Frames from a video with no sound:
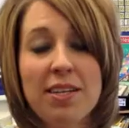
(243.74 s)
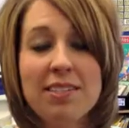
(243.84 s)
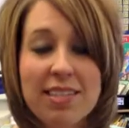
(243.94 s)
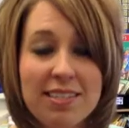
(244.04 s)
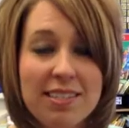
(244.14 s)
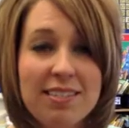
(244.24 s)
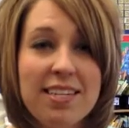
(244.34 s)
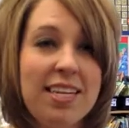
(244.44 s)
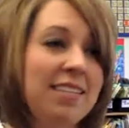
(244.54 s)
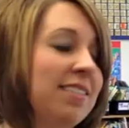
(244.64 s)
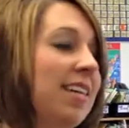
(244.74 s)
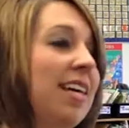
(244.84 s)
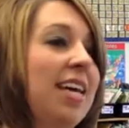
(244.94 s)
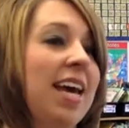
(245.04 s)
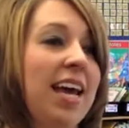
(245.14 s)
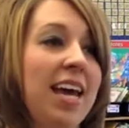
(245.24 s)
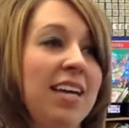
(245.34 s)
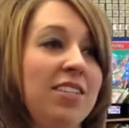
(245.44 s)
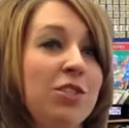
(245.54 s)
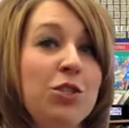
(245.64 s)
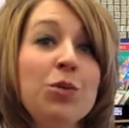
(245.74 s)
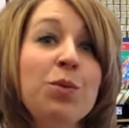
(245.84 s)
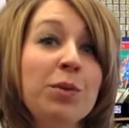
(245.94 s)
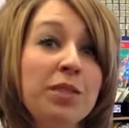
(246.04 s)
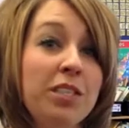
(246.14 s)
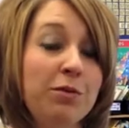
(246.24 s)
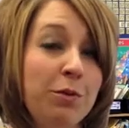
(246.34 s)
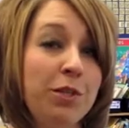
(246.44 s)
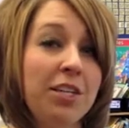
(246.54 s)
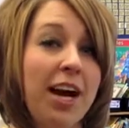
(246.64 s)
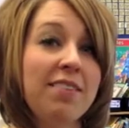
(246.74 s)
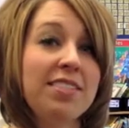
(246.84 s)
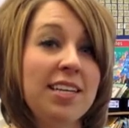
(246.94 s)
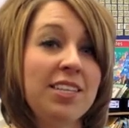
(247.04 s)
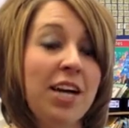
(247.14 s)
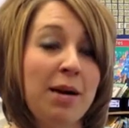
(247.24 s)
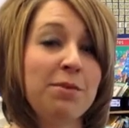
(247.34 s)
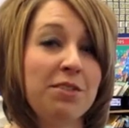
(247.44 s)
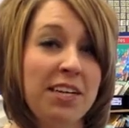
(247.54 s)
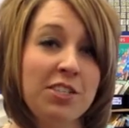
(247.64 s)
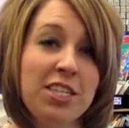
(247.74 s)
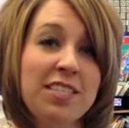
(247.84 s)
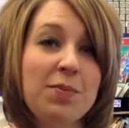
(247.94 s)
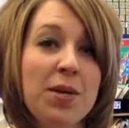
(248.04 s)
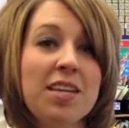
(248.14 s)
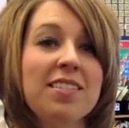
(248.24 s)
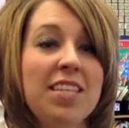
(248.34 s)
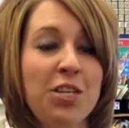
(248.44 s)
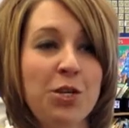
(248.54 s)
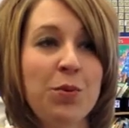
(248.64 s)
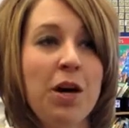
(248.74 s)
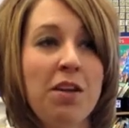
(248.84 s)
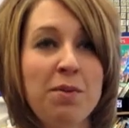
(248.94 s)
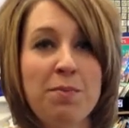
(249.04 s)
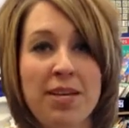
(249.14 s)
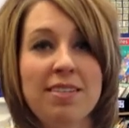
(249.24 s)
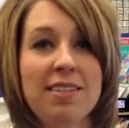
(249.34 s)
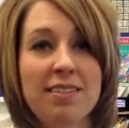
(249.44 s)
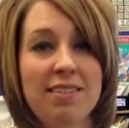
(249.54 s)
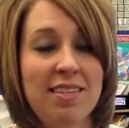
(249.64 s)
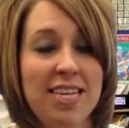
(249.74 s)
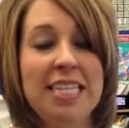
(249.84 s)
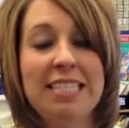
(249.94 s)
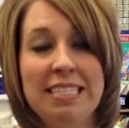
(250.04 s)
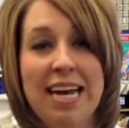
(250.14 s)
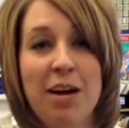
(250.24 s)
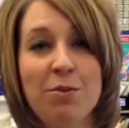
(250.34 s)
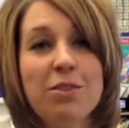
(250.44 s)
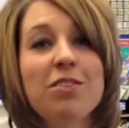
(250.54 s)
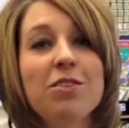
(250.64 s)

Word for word: sentences and do more with their photographs and their observations because they knew all the basics and the ins and outs